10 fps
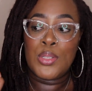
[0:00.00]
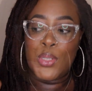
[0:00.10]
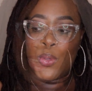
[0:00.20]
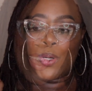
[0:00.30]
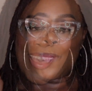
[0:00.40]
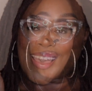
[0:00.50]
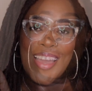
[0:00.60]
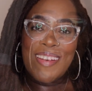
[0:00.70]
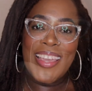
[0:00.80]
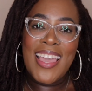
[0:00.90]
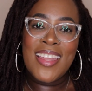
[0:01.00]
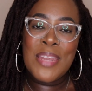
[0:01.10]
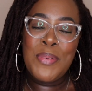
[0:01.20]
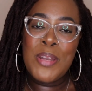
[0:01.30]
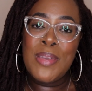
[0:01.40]
door. Alright y'all,
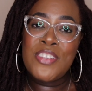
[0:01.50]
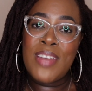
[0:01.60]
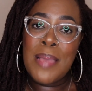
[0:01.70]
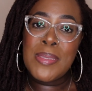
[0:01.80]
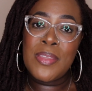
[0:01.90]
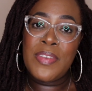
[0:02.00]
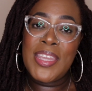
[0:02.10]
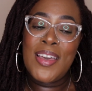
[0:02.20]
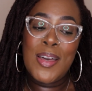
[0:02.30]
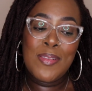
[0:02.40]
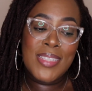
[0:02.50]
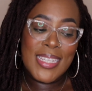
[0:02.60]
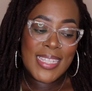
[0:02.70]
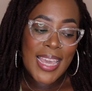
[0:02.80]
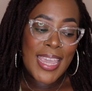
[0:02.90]
that pretty much wraps up the video on
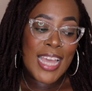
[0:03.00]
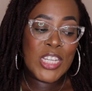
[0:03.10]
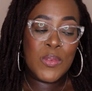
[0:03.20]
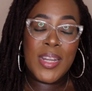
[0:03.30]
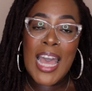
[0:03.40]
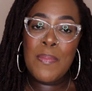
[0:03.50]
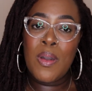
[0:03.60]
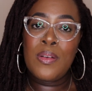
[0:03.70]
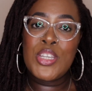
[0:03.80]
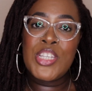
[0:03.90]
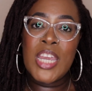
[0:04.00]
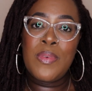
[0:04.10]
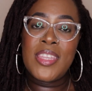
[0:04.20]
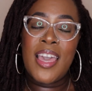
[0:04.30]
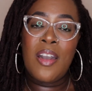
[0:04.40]
today. I just want to hop on and share
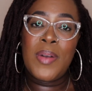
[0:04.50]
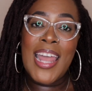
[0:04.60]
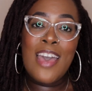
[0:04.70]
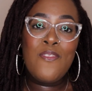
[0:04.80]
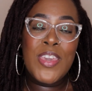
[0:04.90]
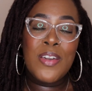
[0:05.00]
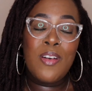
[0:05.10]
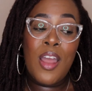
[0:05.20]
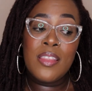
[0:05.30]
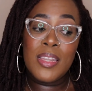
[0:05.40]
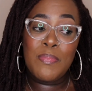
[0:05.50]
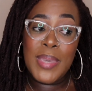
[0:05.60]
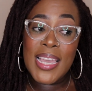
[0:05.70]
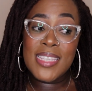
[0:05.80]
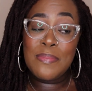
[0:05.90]
with y'all what I feel are the
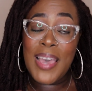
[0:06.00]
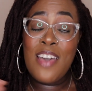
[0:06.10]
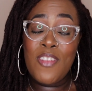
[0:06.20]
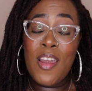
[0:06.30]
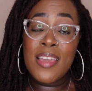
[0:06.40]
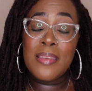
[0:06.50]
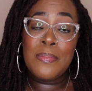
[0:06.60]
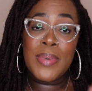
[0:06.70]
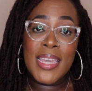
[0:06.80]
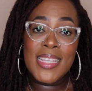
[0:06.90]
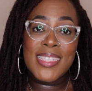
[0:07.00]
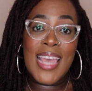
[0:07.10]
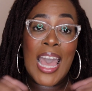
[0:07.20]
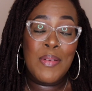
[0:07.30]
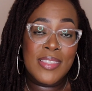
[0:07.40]
best, by far the best,
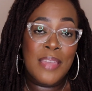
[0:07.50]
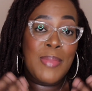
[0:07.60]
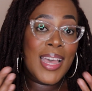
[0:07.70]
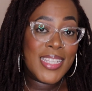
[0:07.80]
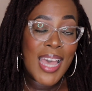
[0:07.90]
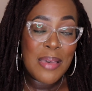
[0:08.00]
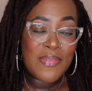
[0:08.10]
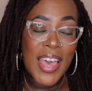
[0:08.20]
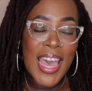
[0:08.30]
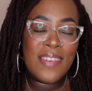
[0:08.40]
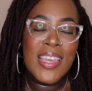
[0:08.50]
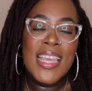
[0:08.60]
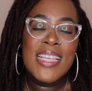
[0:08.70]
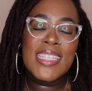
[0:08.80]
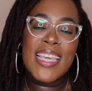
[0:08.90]
I would say my top 5
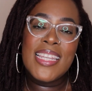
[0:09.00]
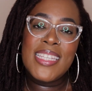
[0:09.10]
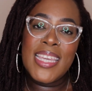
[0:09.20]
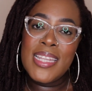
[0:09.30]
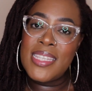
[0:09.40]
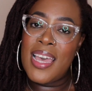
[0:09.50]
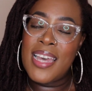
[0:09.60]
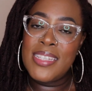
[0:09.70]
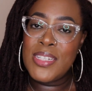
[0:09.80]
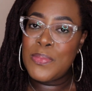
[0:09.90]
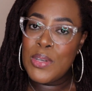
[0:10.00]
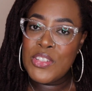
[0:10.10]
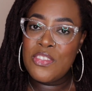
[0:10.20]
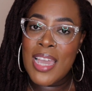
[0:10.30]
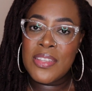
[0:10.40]
skin tints, tinted
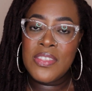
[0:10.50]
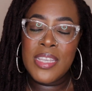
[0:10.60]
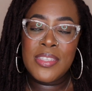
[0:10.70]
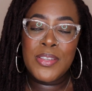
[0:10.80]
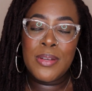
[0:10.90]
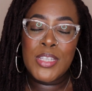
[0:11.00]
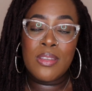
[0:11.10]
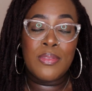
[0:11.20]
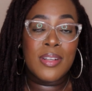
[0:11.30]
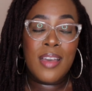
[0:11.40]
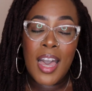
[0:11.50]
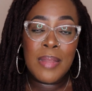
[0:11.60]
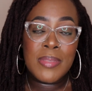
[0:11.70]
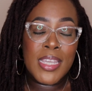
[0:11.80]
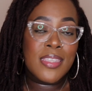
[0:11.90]
moisturizers, CC creams, whatever you want to call
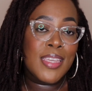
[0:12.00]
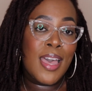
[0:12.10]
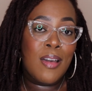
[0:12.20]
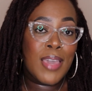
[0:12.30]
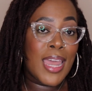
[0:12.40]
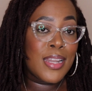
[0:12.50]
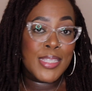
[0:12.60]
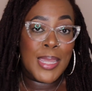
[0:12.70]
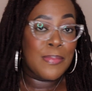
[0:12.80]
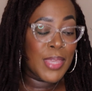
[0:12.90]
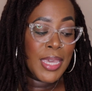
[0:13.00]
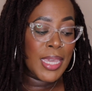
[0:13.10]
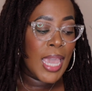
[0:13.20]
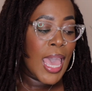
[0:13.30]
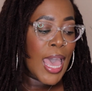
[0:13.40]
them, sis, so y'all are kind of the same
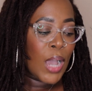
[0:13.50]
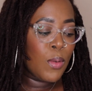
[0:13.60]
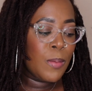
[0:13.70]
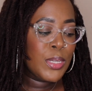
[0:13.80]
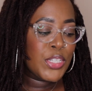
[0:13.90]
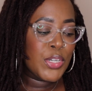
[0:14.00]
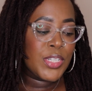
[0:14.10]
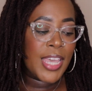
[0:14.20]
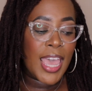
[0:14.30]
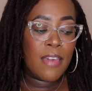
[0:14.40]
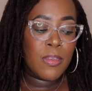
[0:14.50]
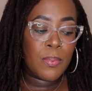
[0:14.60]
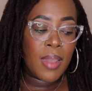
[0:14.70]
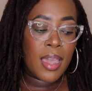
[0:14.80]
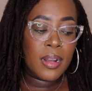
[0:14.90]
thing. I will be sure to have the
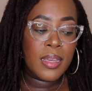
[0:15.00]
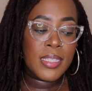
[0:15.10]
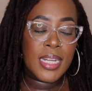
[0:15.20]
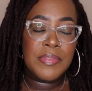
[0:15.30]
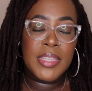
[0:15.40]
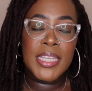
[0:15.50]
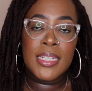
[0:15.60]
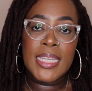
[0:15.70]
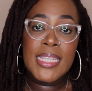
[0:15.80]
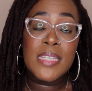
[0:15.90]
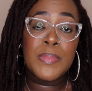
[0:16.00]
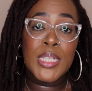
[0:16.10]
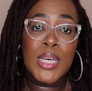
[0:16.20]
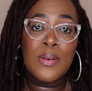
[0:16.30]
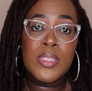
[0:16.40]
products and everything linked
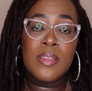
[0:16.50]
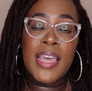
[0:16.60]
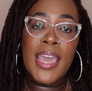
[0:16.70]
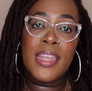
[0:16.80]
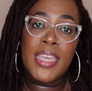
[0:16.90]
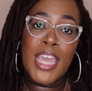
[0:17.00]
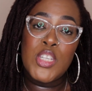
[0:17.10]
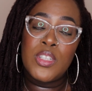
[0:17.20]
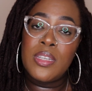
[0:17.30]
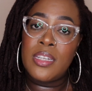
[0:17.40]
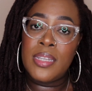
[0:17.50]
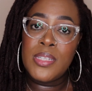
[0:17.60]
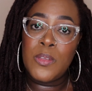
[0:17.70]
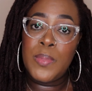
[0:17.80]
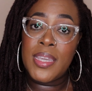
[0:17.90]
below so that in case you're looking
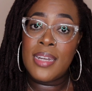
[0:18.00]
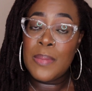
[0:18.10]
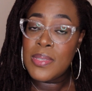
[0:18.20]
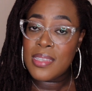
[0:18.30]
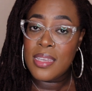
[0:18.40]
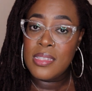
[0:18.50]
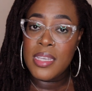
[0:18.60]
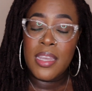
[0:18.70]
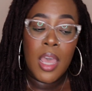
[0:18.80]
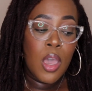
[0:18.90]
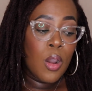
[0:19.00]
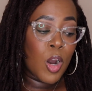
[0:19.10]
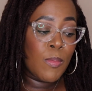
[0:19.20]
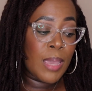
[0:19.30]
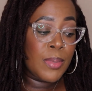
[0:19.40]
into picking up a skin tint
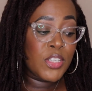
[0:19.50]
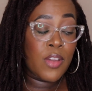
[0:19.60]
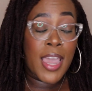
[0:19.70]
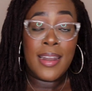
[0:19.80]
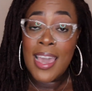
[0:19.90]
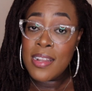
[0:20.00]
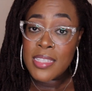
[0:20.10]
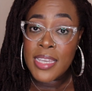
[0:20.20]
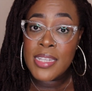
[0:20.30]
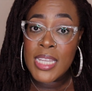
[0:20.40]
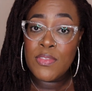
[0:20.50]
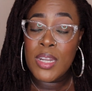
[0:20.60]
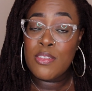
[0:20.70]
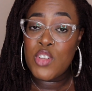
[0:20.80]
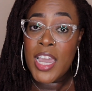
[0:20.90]
or maybe trying out a skin tint, if you
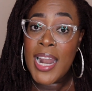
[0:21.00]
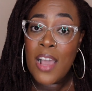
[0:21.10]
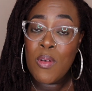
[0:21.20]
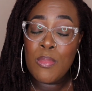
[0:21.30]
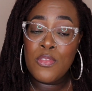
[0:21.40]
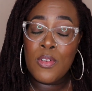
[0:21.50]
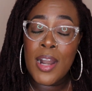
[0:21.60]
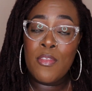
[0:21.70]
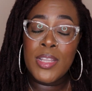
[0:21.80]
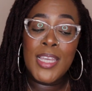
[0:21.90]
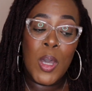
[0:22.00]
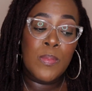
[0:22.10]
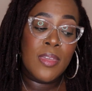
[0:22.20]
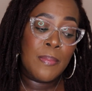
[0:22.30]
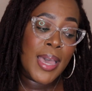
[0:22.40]
never tried out one before, I really
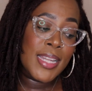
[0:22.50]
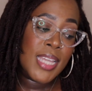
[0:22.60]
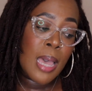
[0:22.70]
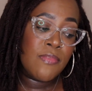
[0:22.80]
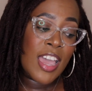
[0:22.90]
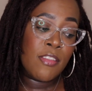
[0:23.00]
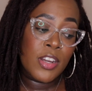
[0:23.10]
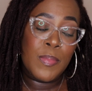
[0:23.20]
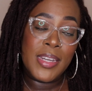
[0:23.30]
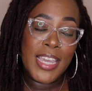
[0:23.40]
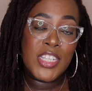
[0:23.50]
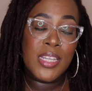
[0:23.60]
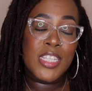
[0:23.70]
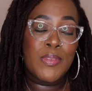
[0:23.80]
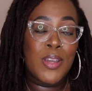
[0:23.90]
hope that my top 5
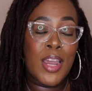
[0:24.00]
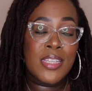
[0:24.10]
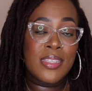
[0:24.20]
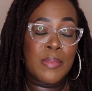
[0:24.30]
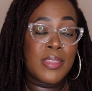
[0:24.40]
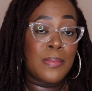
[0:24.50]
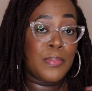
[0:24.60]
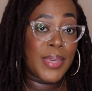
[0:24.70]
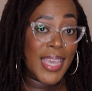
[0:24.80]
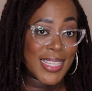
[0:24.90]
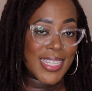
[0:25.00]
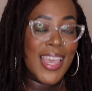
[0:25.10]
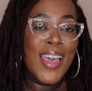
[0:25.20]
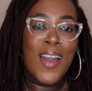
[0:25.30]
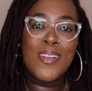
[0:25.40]
recommendations in regards to some of the best
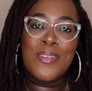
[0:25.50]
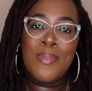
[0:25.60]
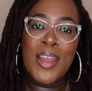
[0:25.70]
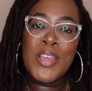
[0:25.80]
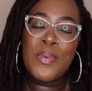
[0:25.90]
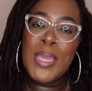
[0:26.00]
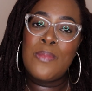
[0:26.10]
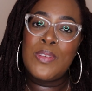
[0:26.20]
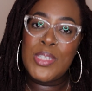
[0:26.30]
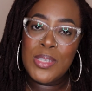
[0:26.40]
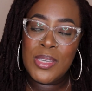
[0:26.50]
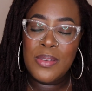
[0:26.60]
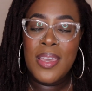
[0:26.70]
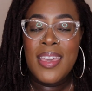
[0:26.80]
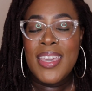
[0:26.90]
on the market were helpful to
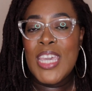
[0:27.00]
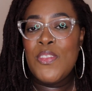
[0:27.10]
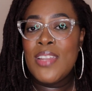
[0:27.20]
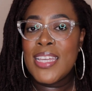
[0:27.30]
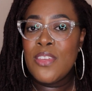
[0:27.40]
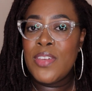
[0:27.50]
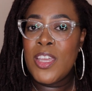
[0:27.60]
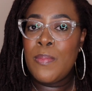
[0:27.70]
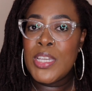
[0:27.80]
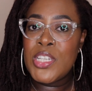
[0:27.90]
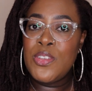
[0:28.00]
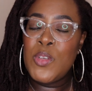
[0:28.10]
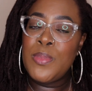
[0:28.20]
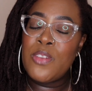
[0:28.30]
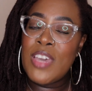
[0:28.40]
you. If you like the video, make sure you
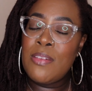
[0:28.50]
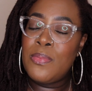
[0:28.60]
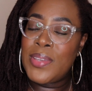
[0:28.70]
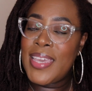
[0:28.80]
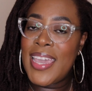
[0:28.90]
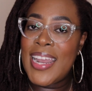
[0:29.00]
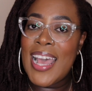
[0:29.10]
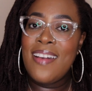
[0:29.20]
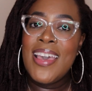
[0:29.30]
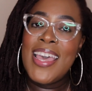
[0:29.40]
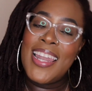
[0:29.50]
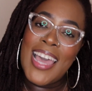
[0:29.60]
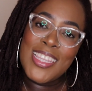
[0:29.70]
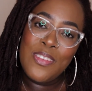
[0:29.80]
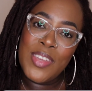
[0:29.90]
do me a favor before you head out.
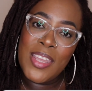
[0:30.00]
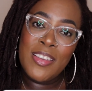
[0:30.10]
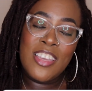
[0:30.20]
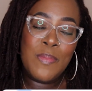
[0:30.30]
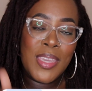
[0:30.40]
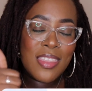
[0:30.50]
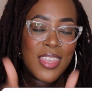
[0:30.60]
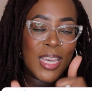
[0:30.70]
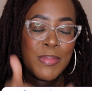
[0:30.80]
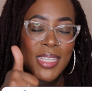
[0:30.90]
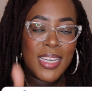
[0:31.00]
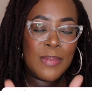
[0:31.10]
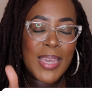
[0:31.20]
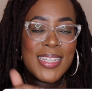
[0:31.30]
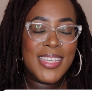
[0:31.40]
Like the video, give me a thumbs
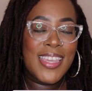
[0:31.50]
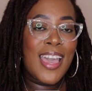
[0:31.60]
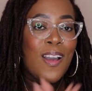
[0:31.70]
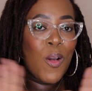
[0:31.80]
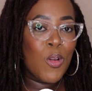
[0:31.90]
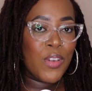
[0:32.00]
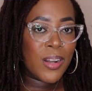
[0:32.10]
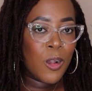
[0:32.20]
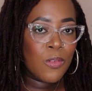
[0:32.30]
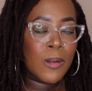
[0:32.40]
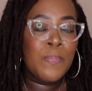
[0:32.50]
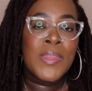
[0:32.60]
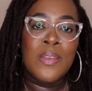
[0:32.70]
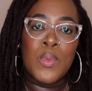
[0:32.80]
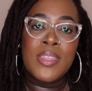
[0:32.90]
up. I tell y'all over and over
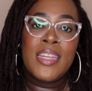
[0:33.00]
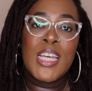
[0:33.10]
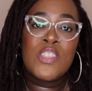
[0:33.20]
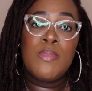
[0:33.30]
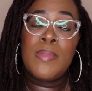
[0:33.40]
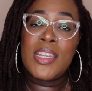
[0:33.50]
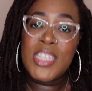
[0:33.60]
what that does for me and my